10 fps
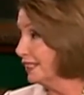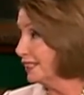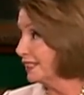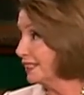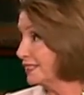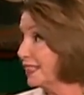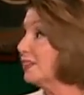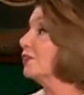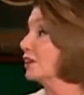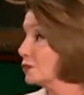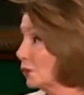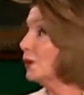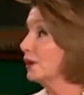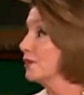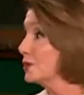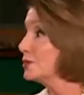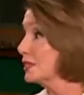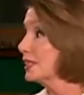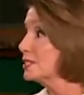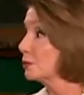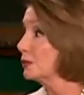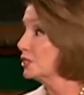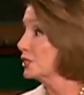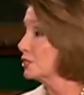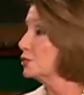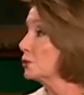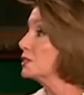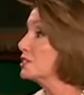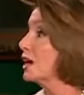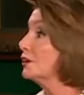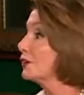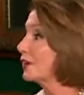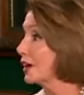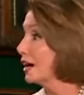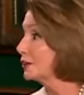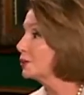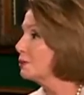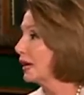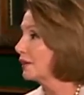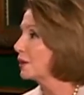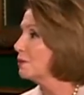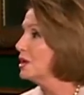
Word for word: uh, they are ignoring those needs, which is to dishonor the God who made them.